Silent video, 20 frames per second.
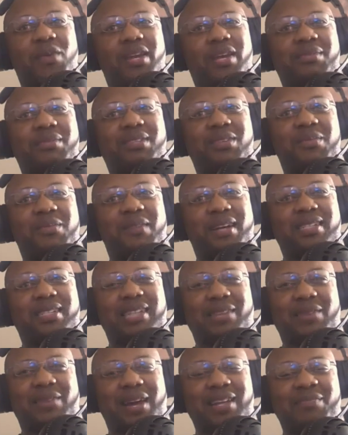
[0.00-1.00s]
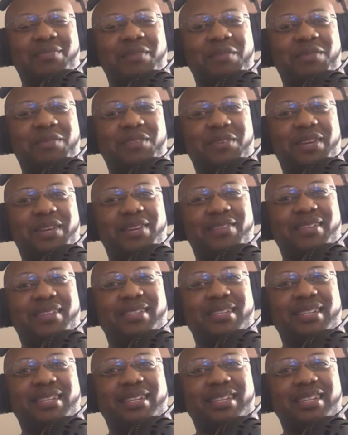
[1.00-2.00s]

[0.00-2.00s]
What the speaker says: up so much. Like, why are people so interested in it?